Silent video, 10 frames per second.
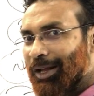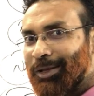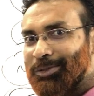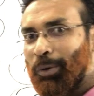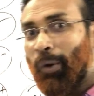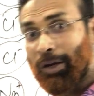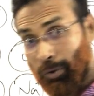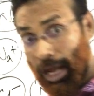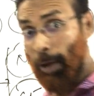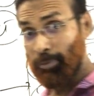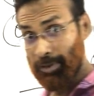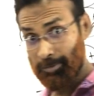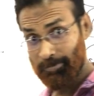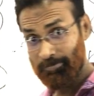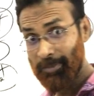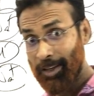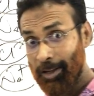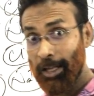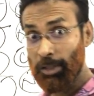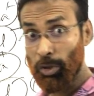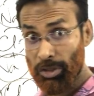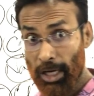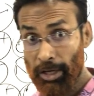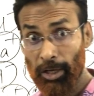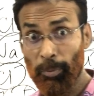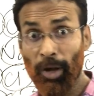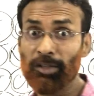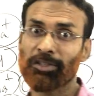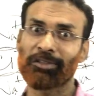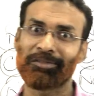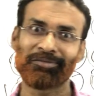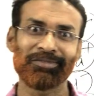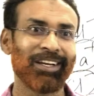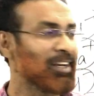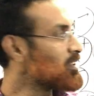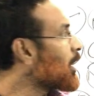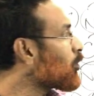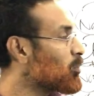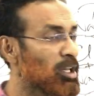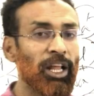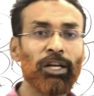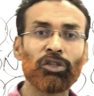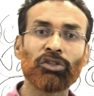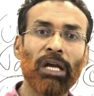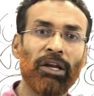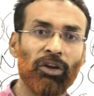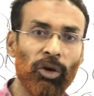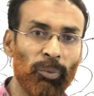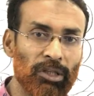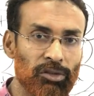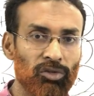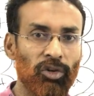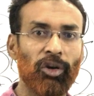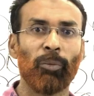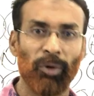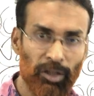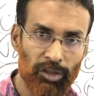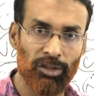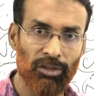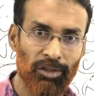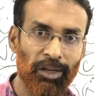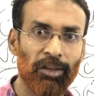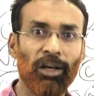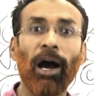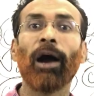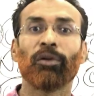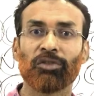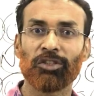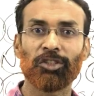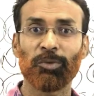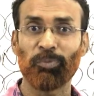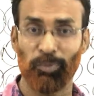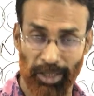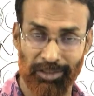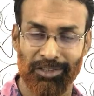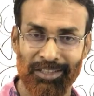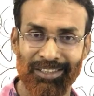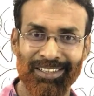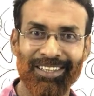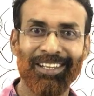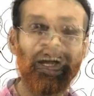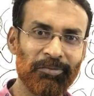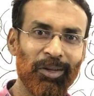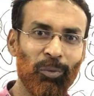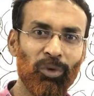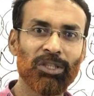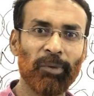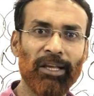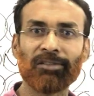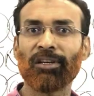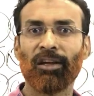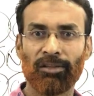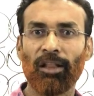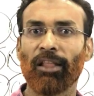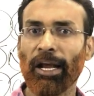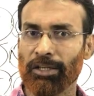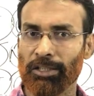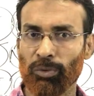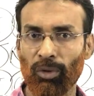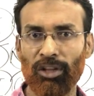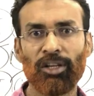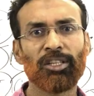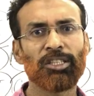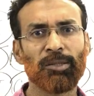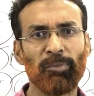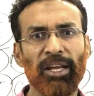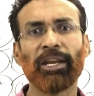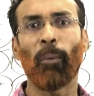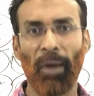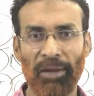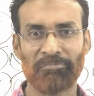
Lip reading: So what will happen? Electrostatic repulsion. There will be electrostatic repulsion. They repel each other and the ions split, which means the lattice will split away.